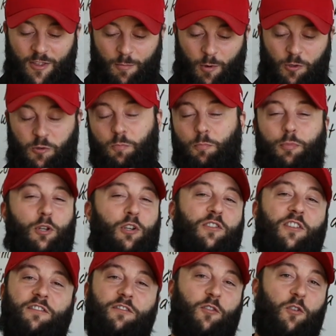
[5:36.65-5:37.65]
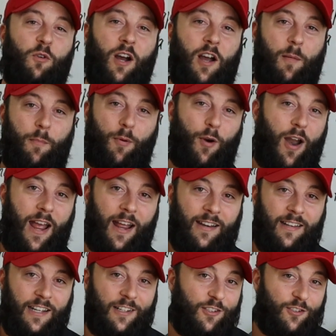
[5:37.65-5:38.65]
The most beautiful
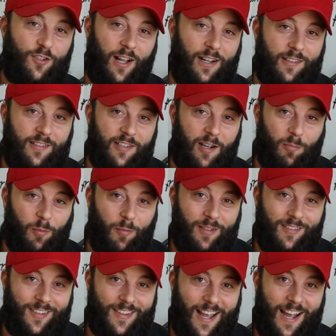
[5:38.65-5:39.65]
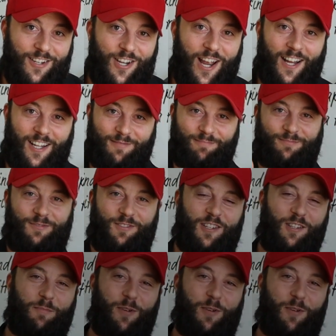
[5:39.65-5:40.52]
brand in Australian supplements, the Age Hack. Cheers,